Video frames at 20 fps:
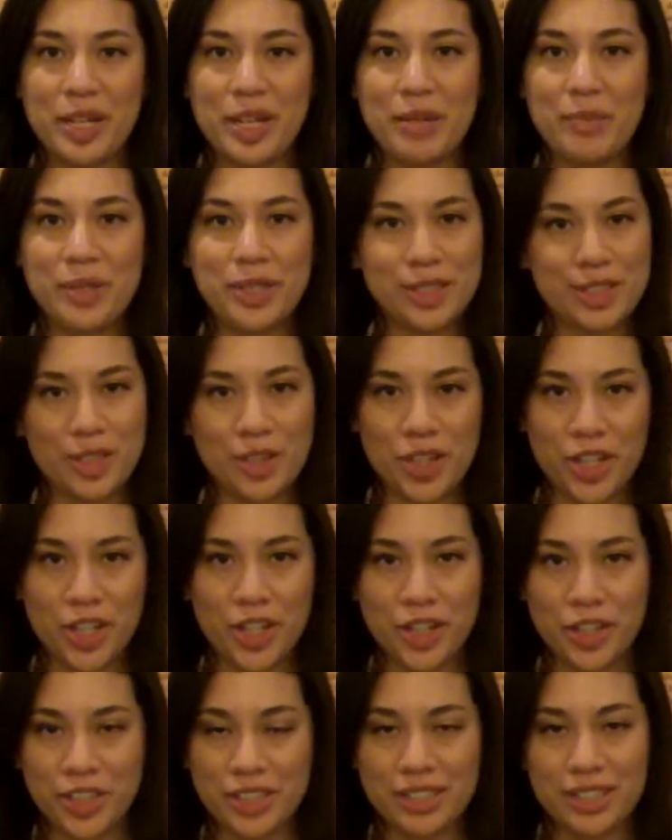My name is
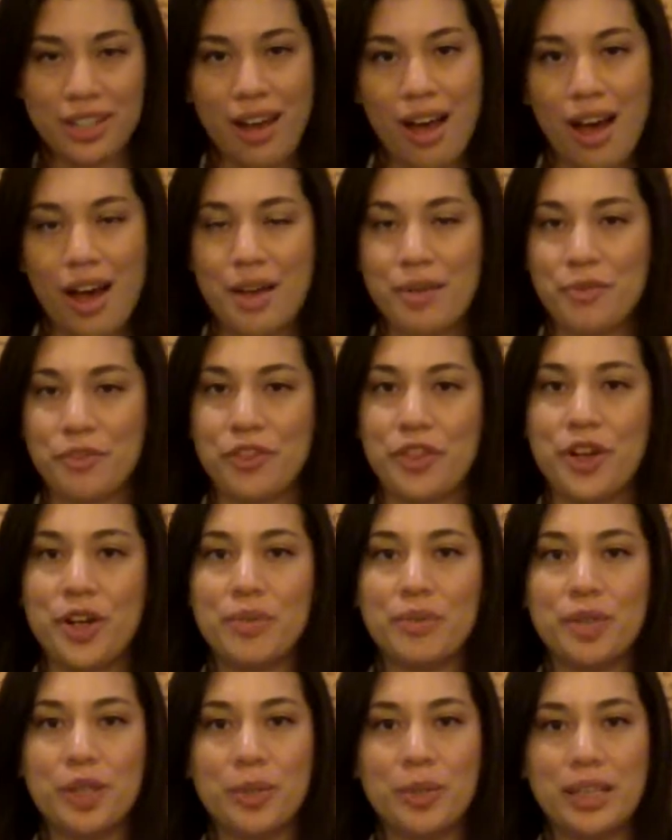Sonika Ung. I'm
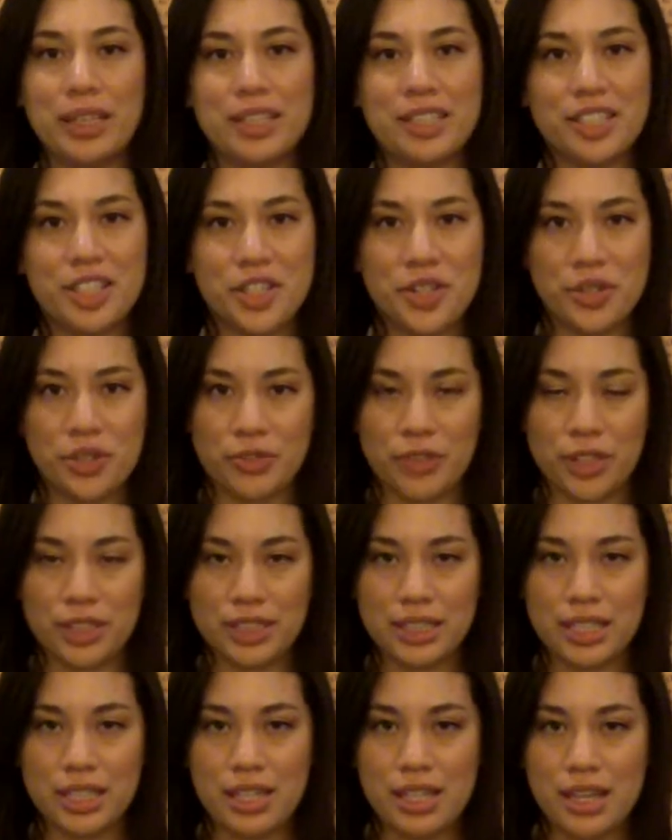from Loma Linda
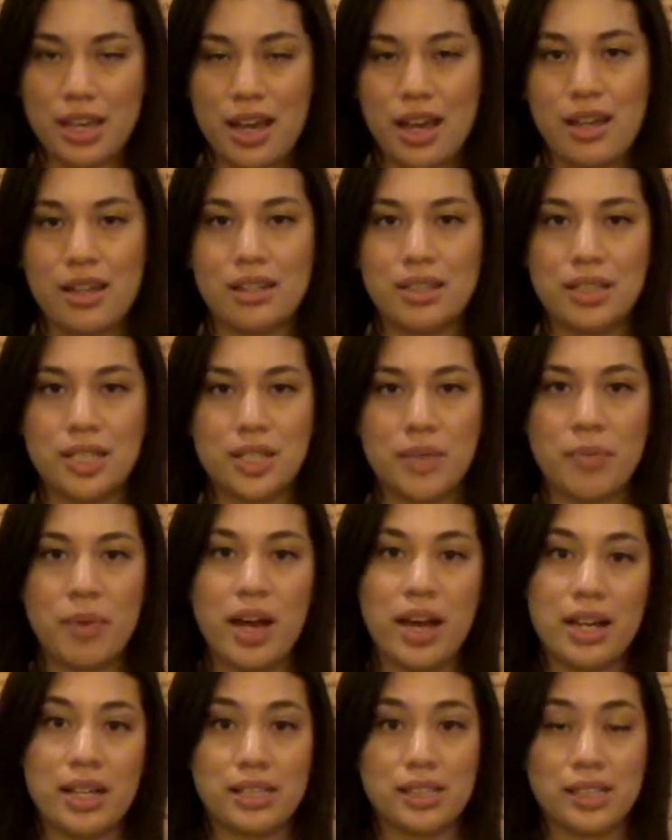University, and
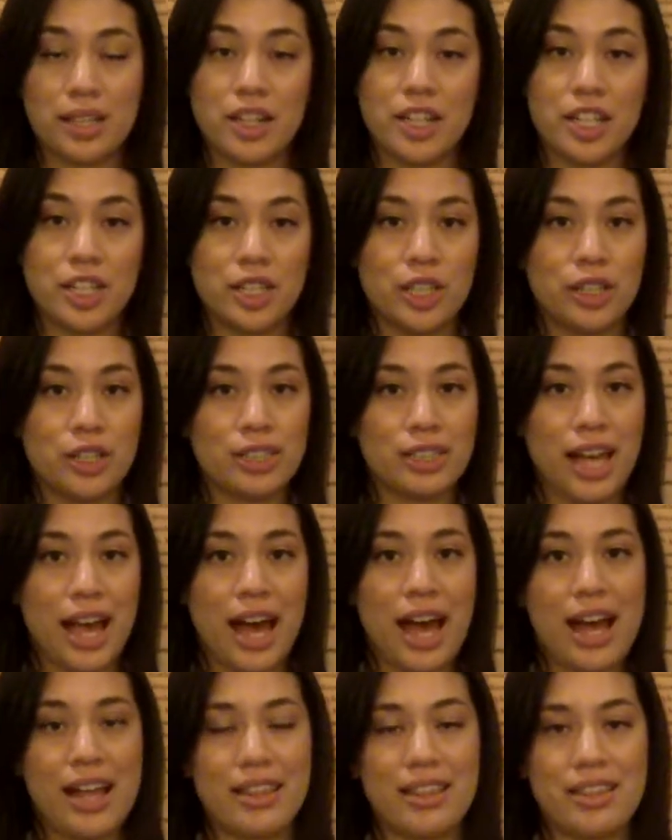my study looked
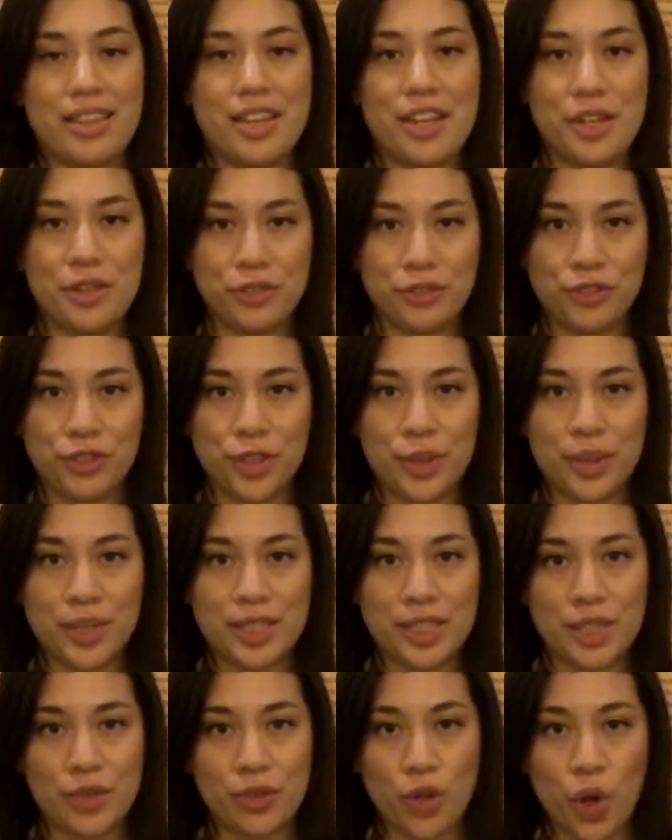at the
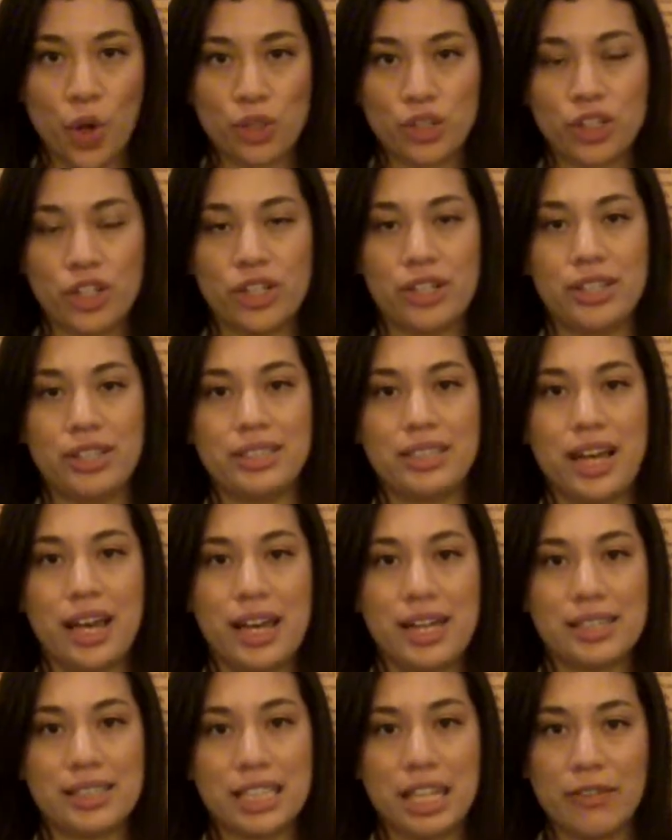influence of culture and
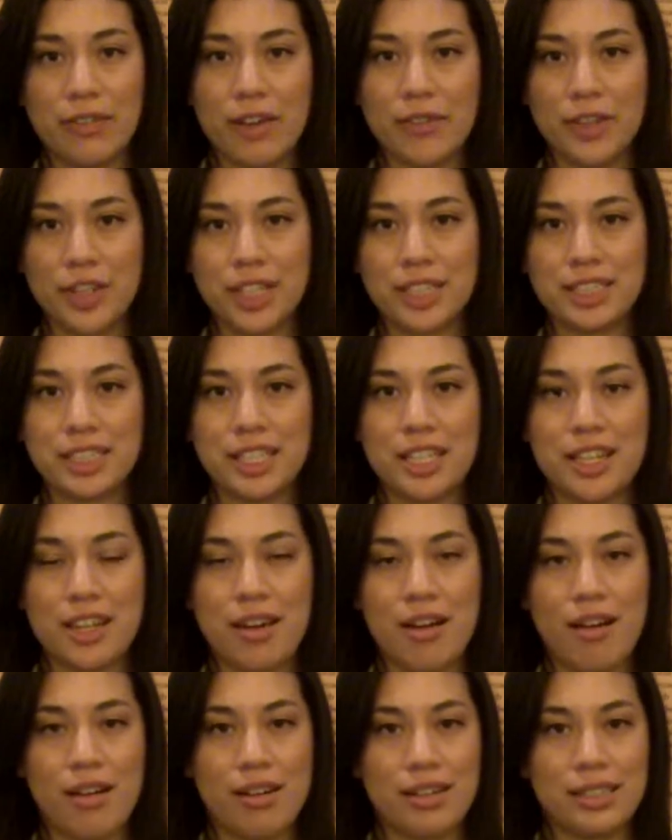diet
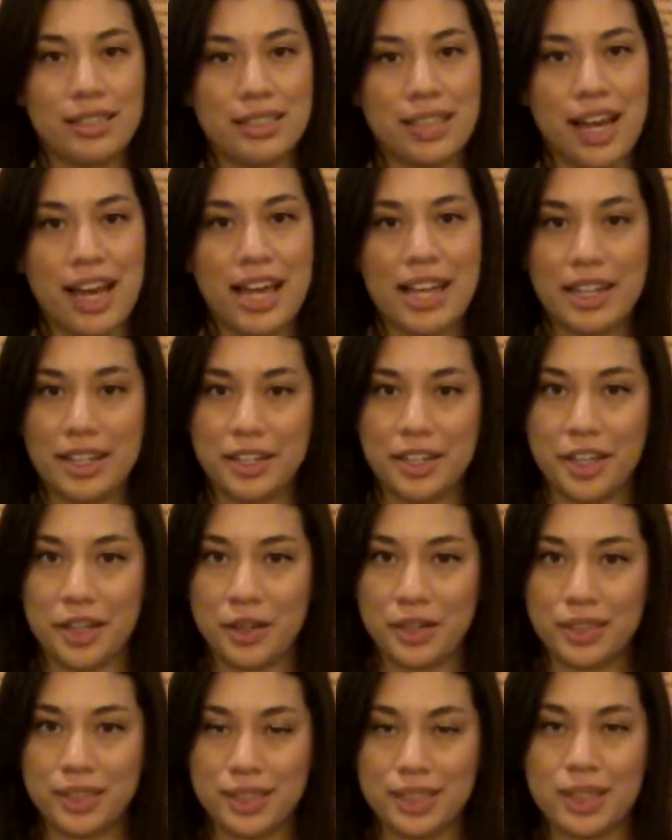self-efficacy on diet
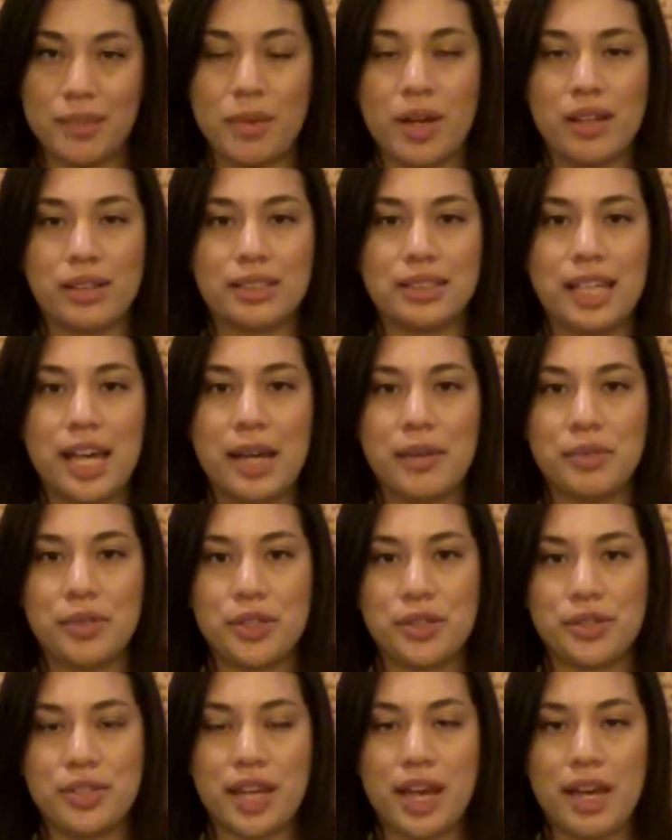adherence among type
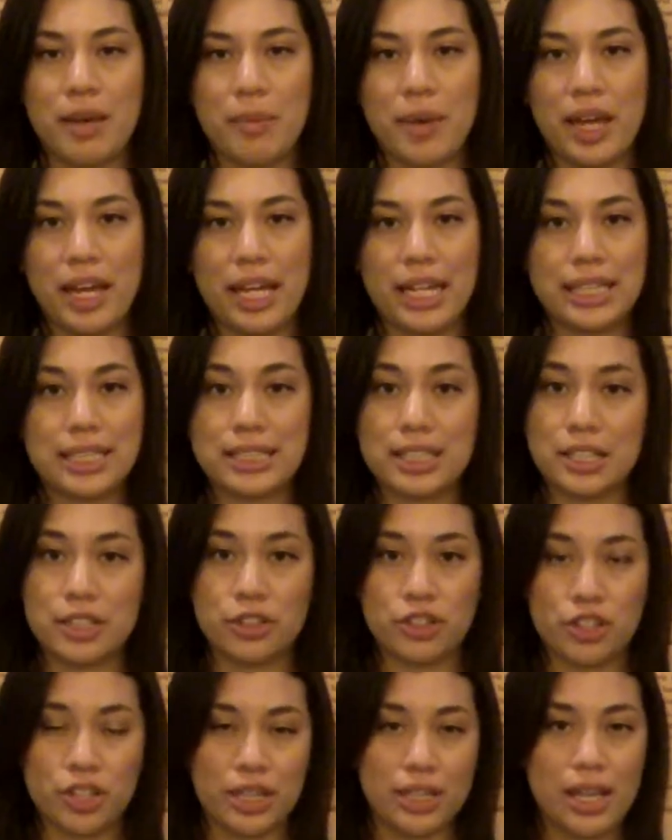2 diabetics
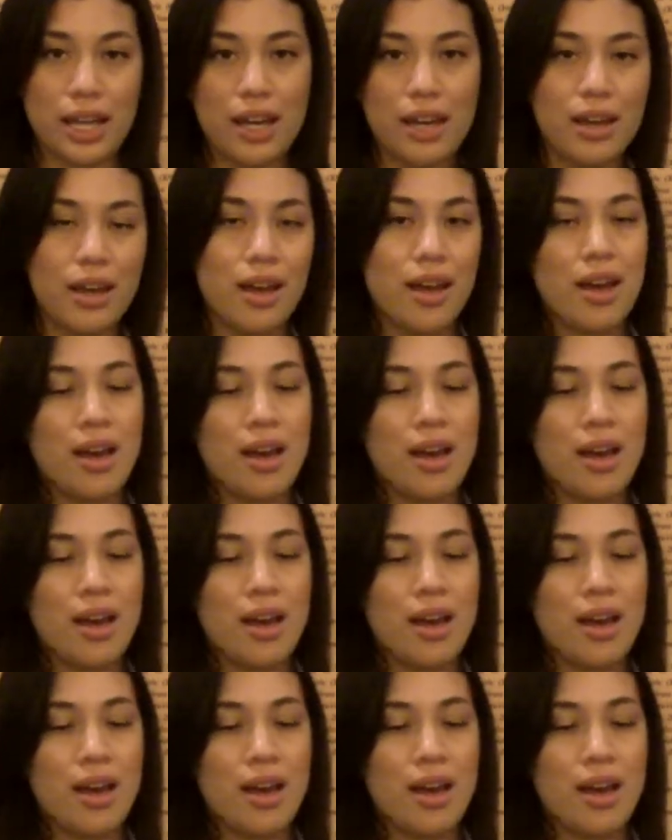in Chile.